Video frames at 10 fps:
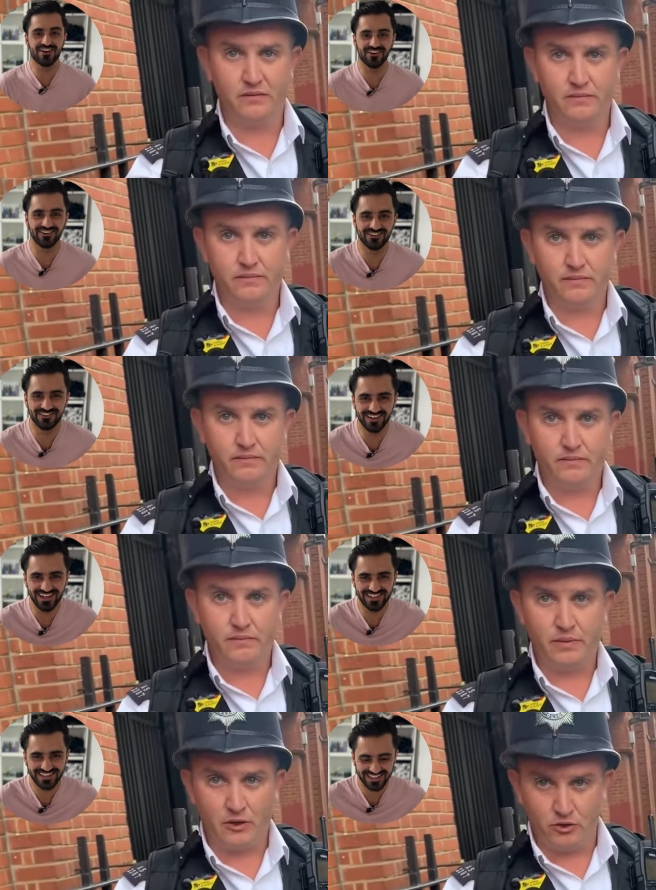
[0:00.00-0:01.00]

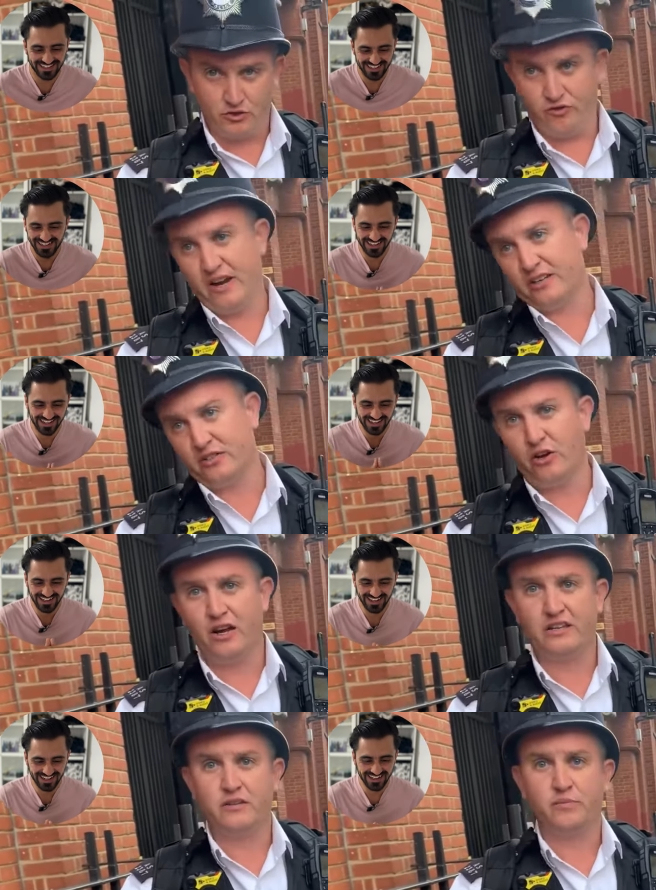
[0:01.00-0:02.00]
Speaker 1: um, what offence have I
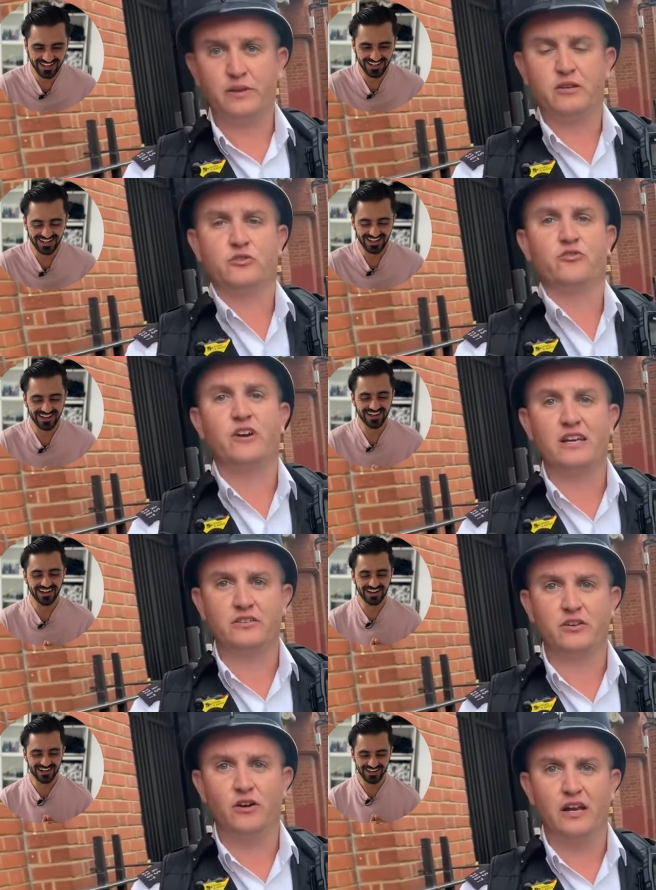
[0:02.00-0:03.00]
committed? Because you're
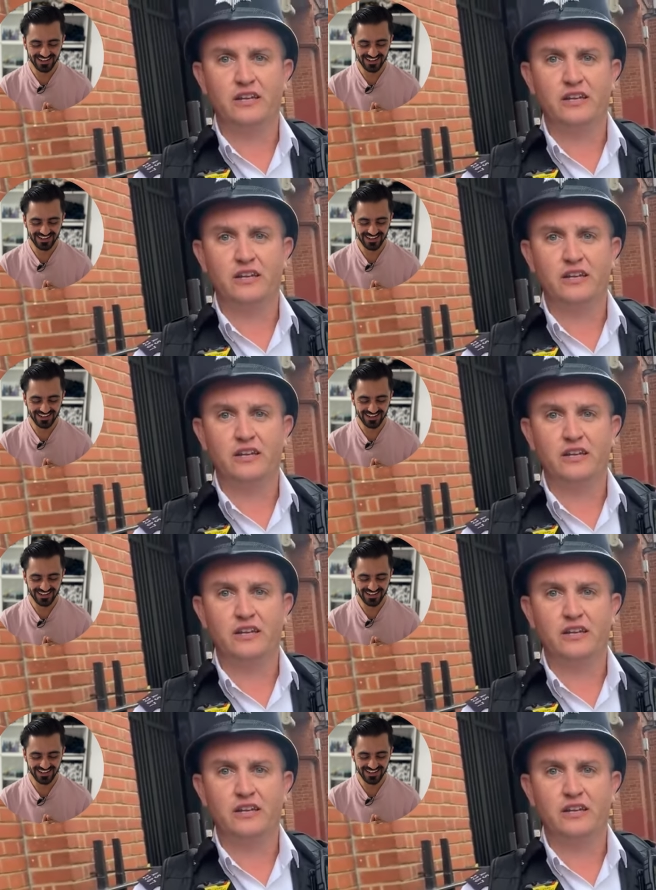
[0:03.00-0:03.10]
outside.